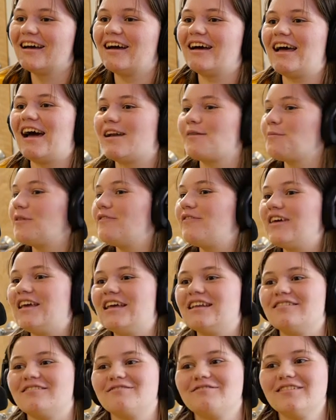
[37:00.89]
Adam
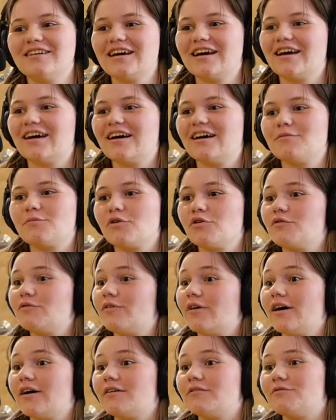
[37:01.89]
Levine, uh, Maroon
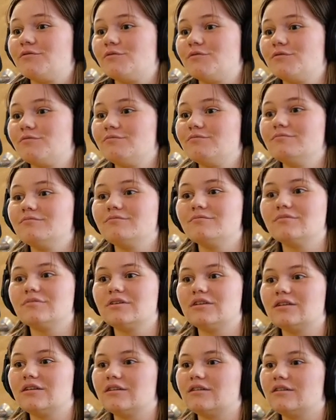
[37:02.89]
Five. Well,
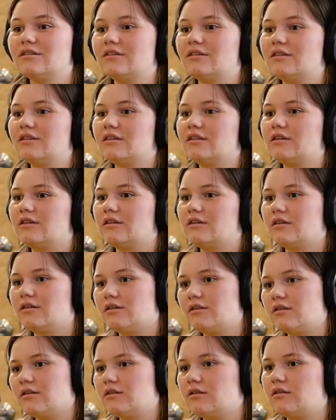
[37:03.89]
they're they're on the good
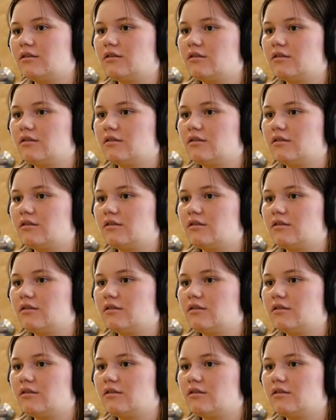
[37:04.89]
side of pop.